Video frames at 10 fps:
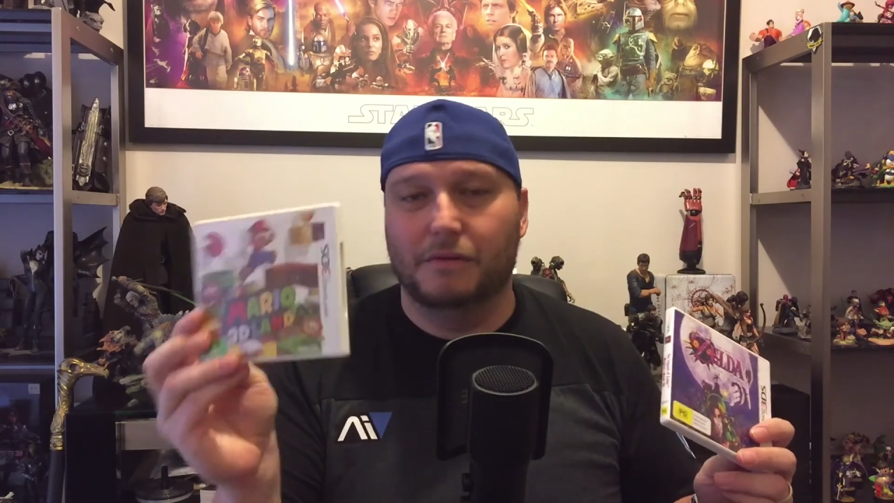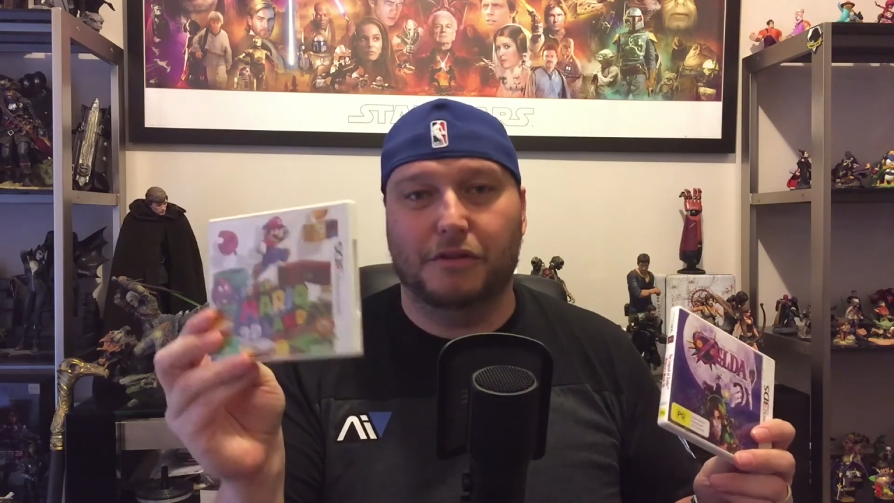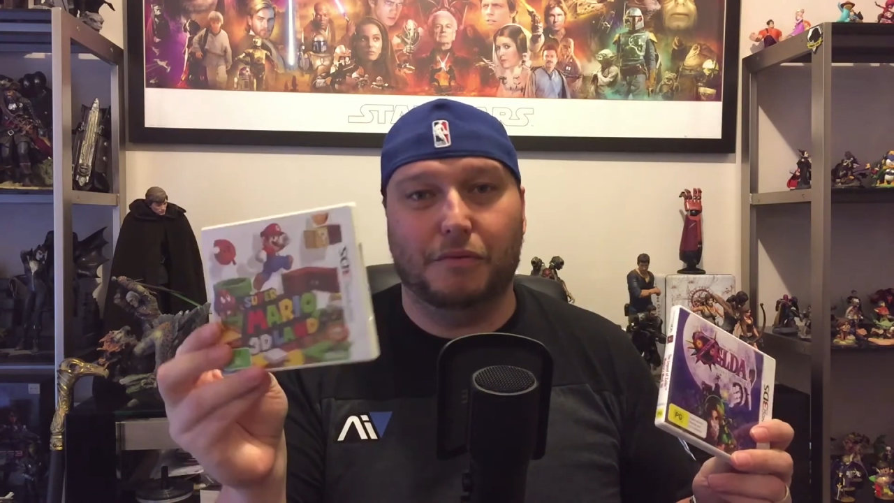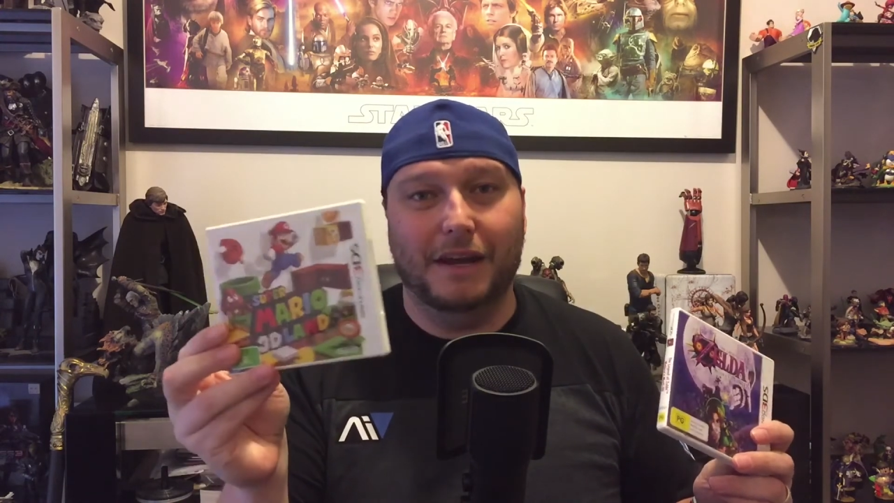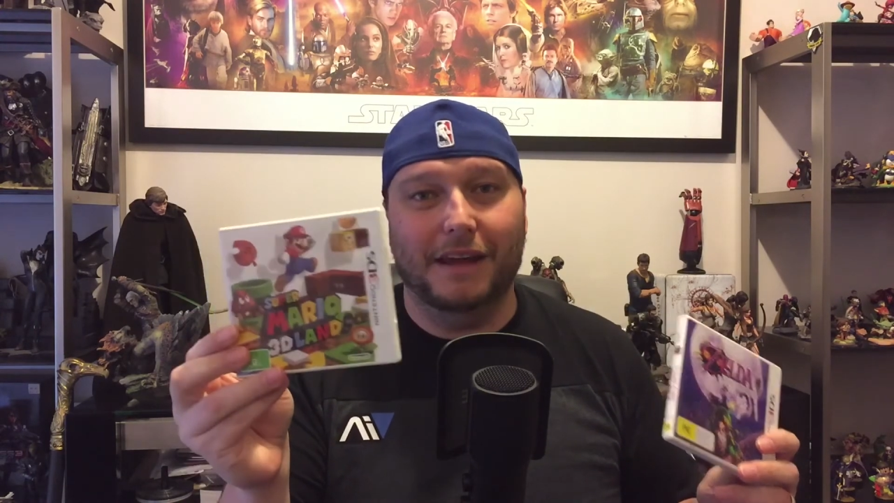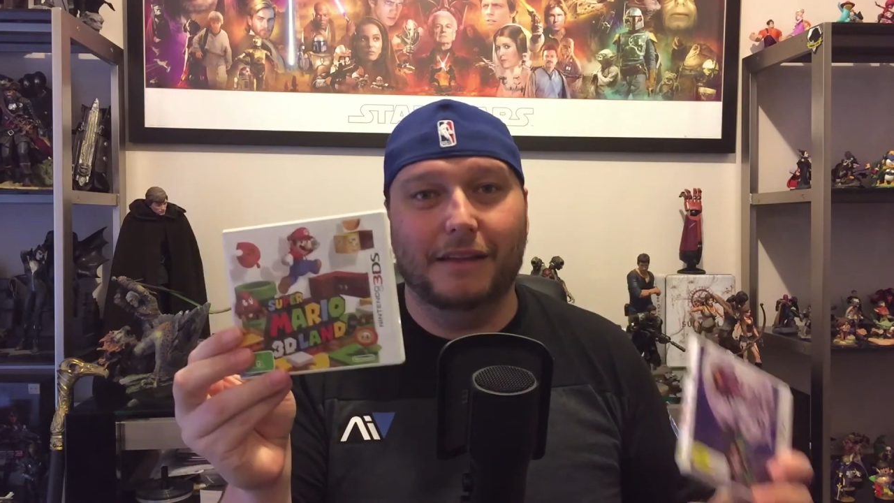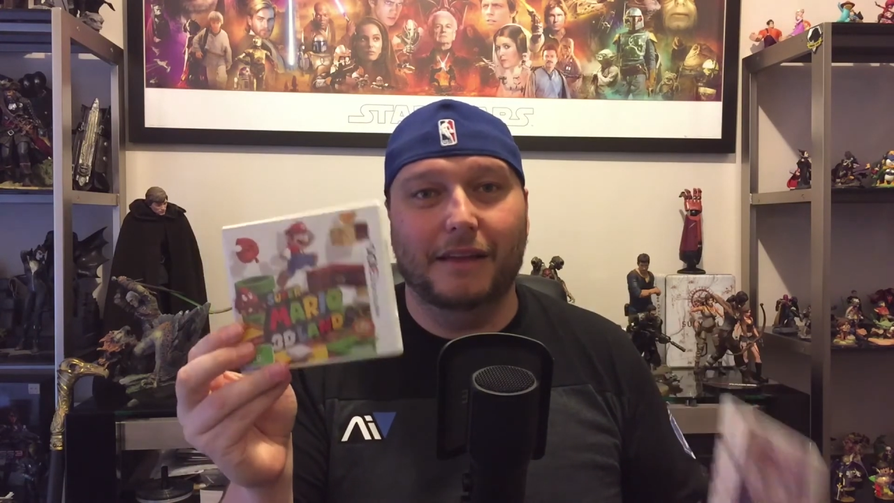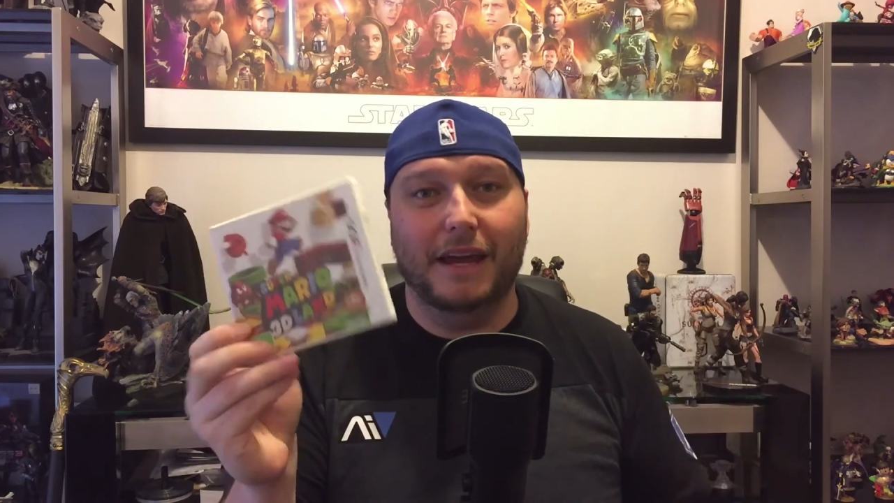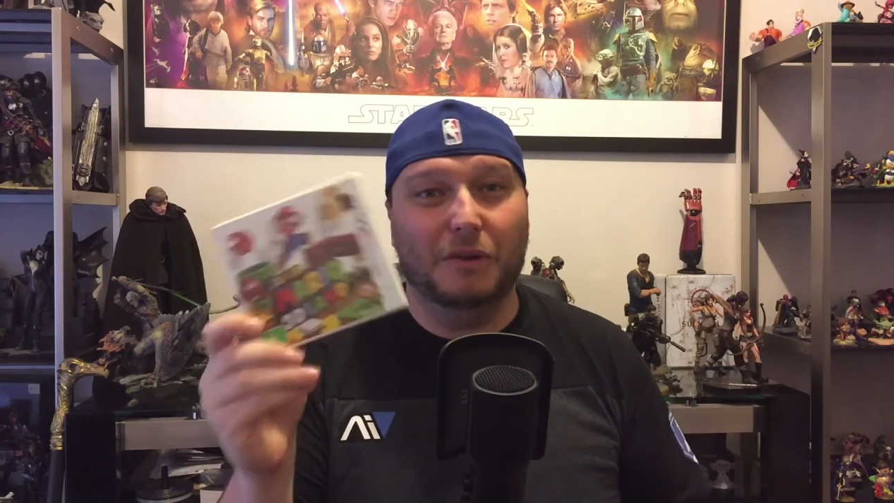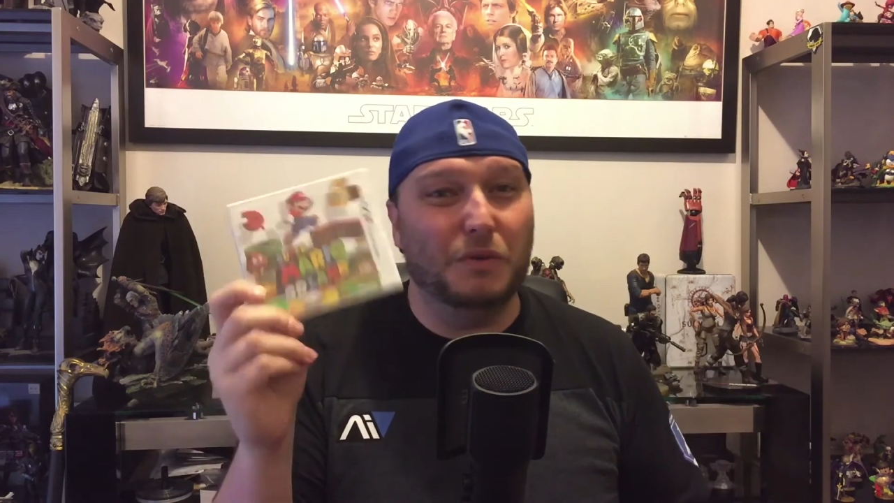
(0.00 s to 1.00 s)
3D
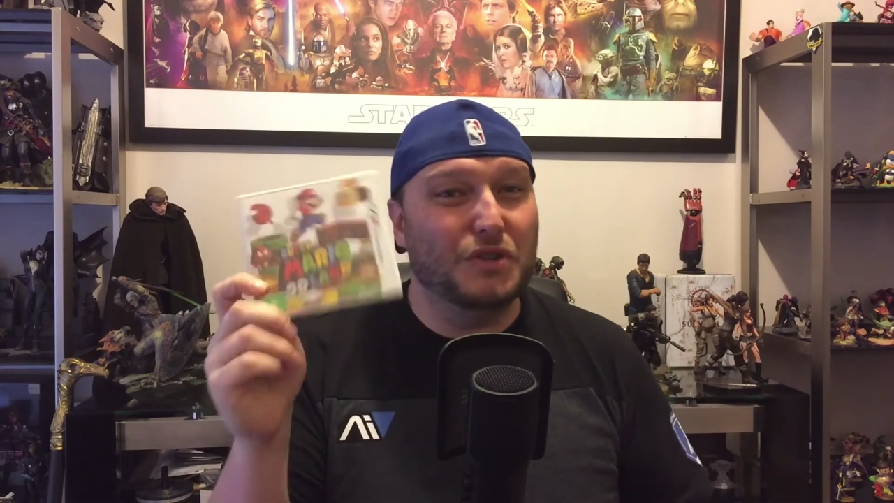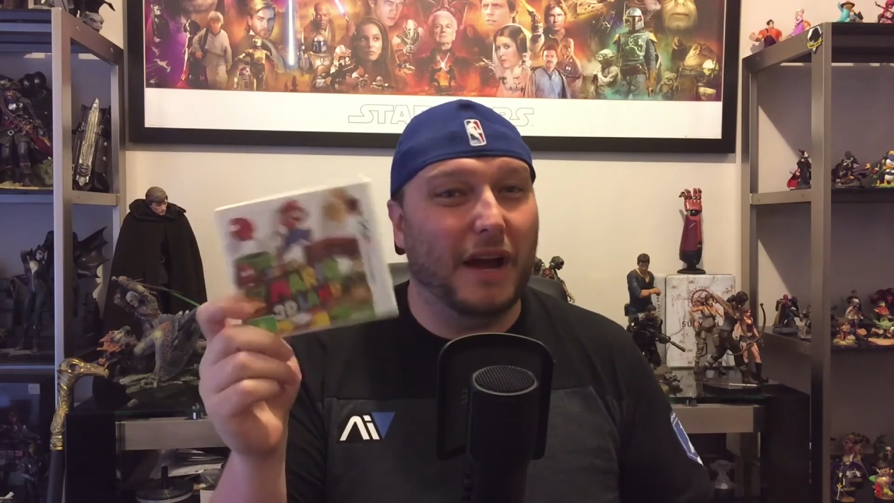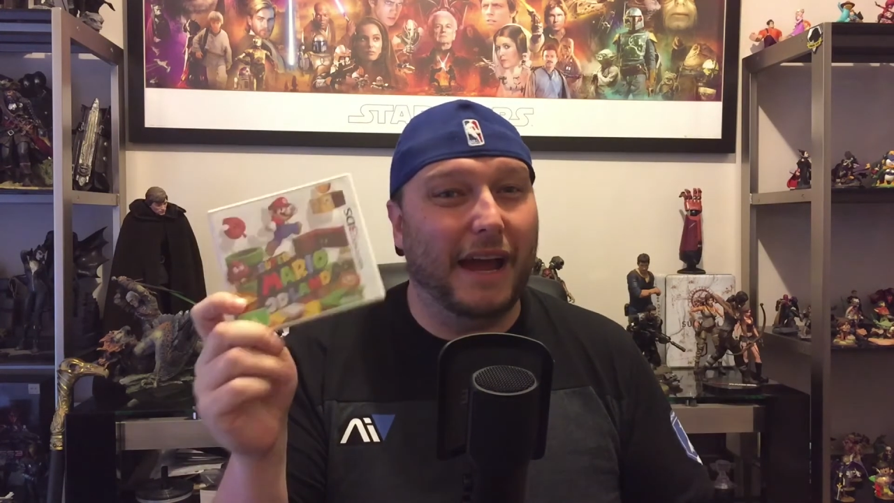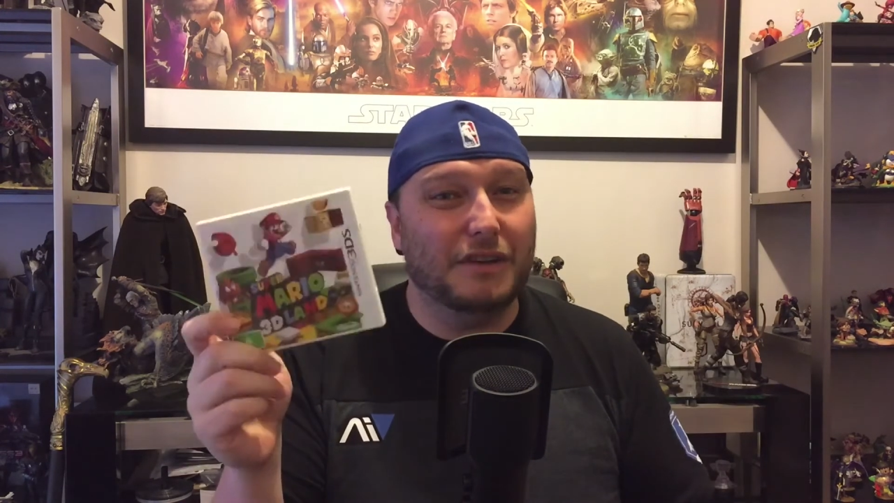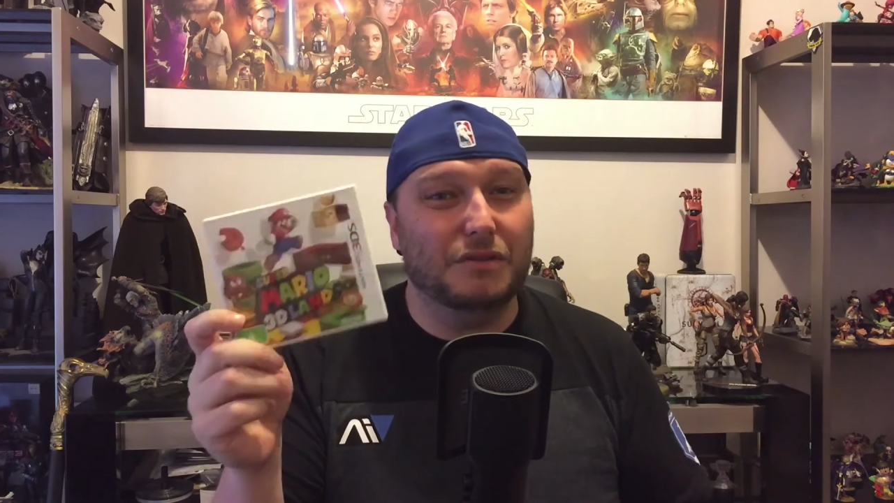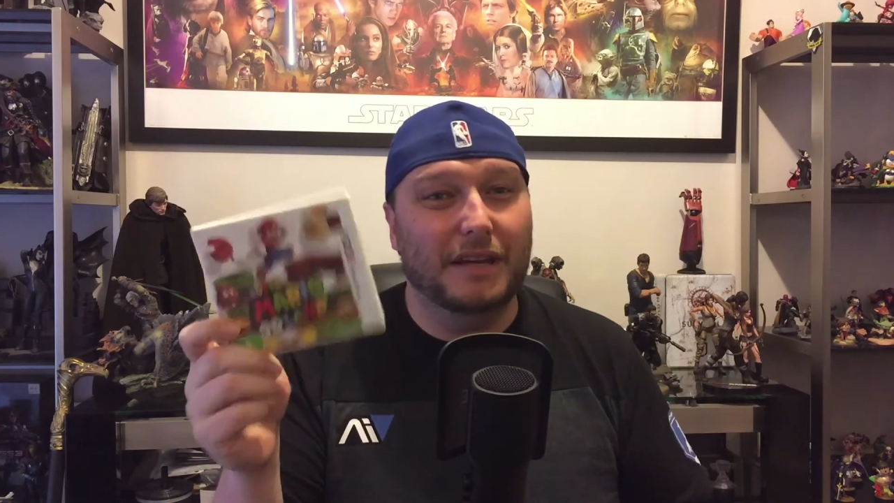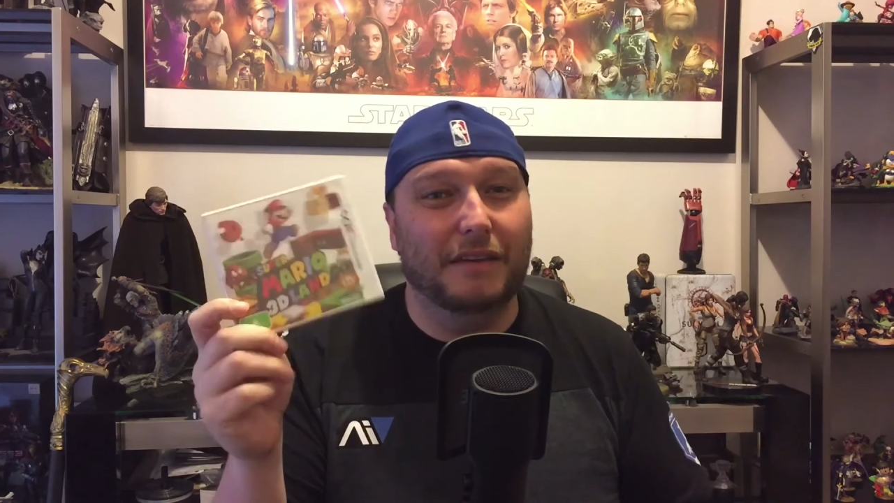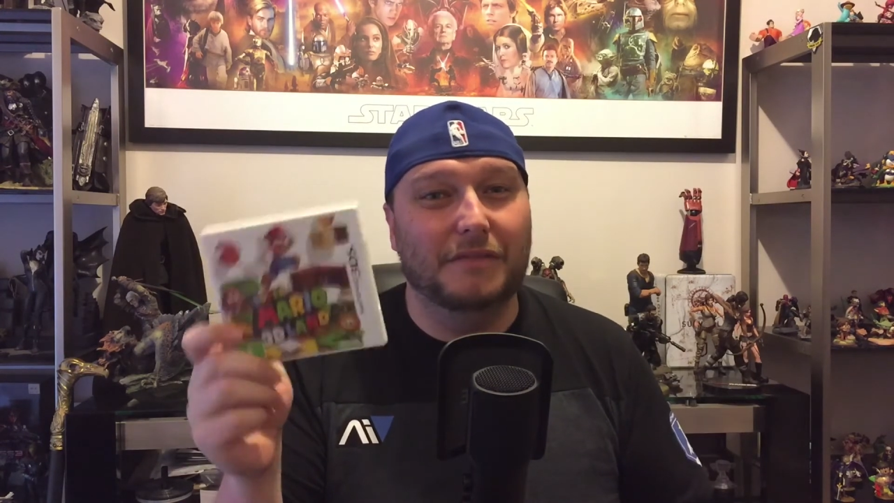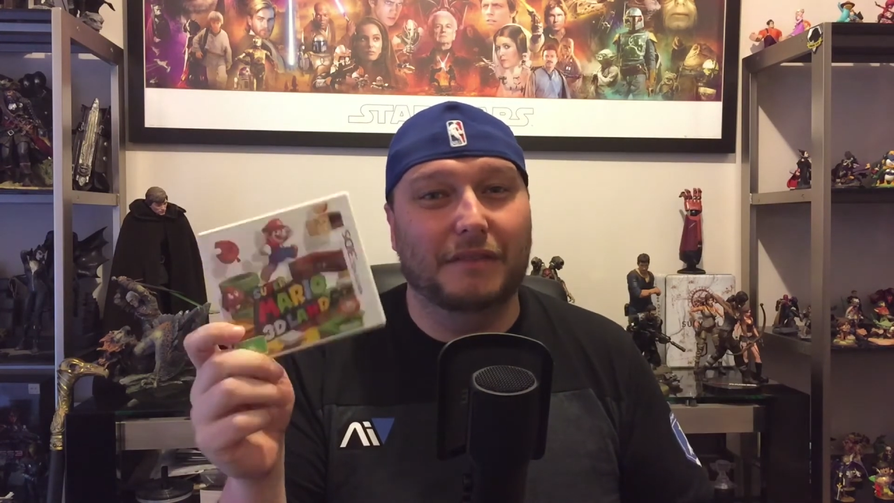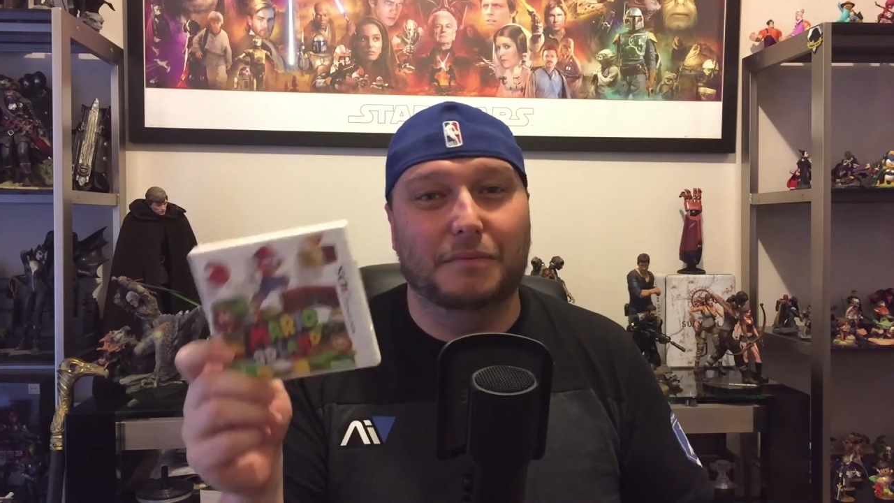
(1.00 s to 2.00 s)
Land, which I actually
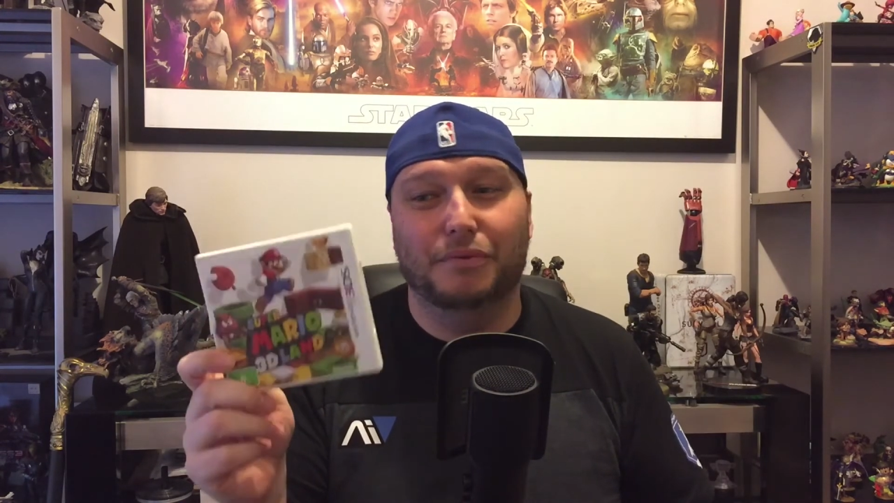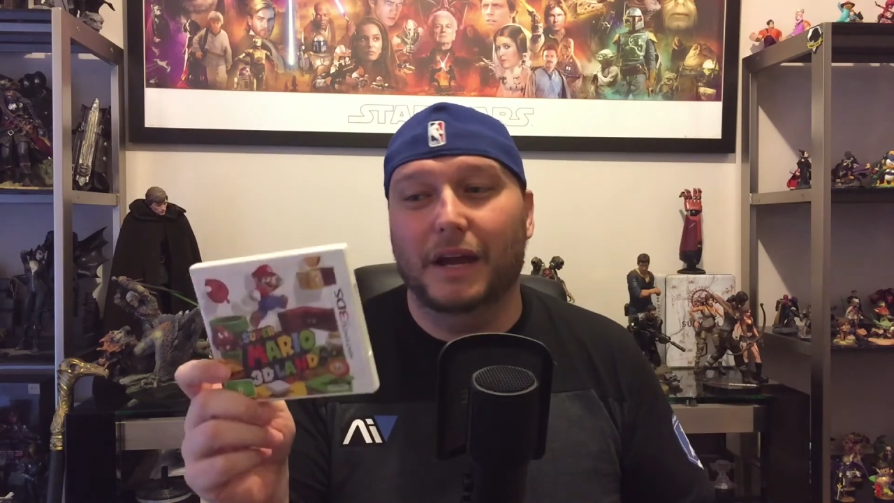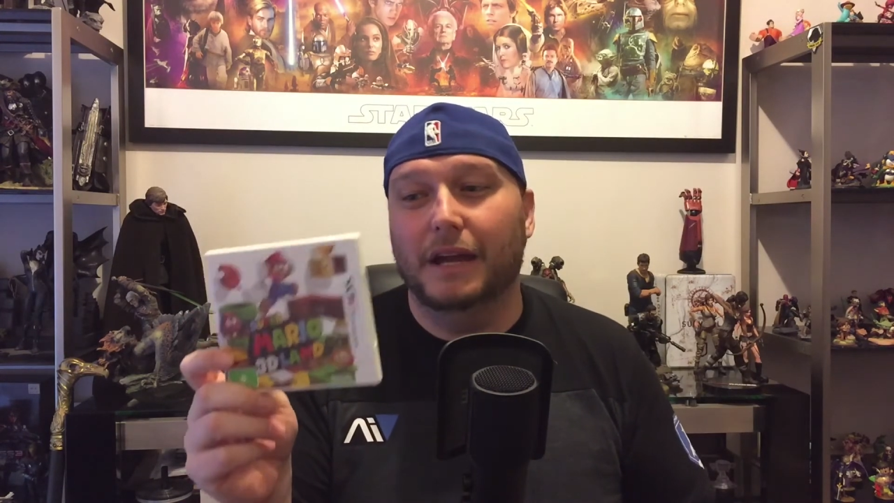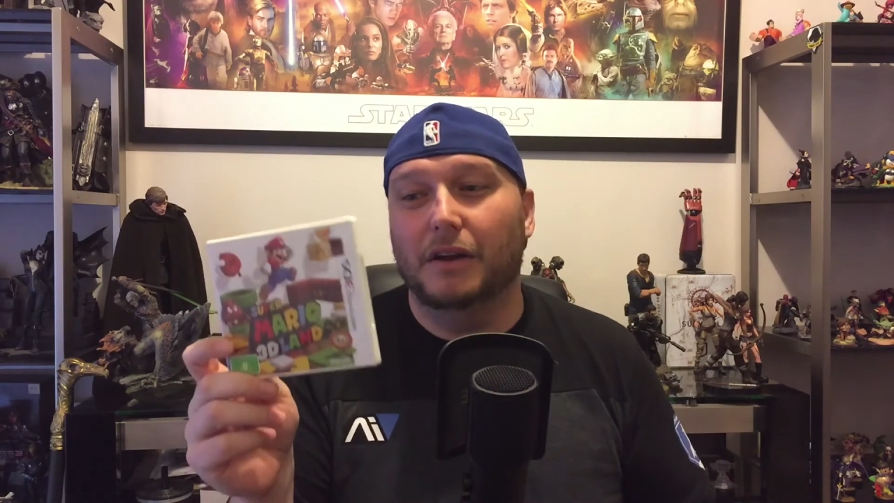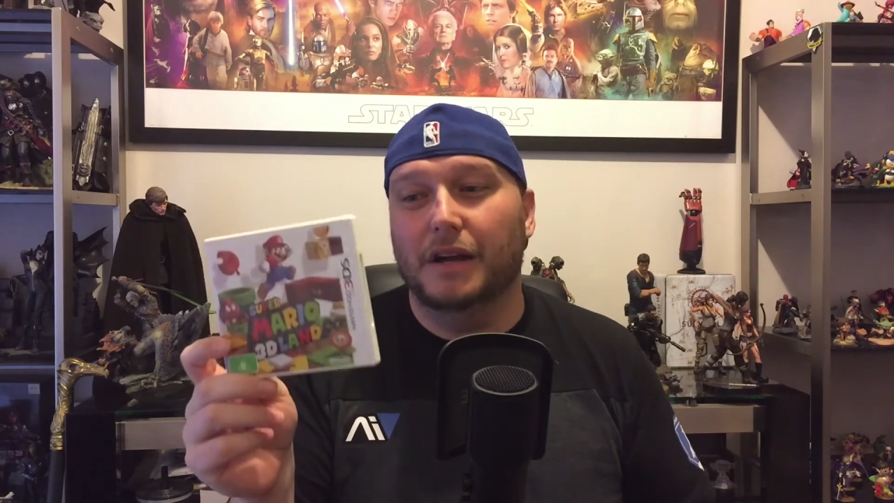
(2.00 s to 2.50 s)
have never played.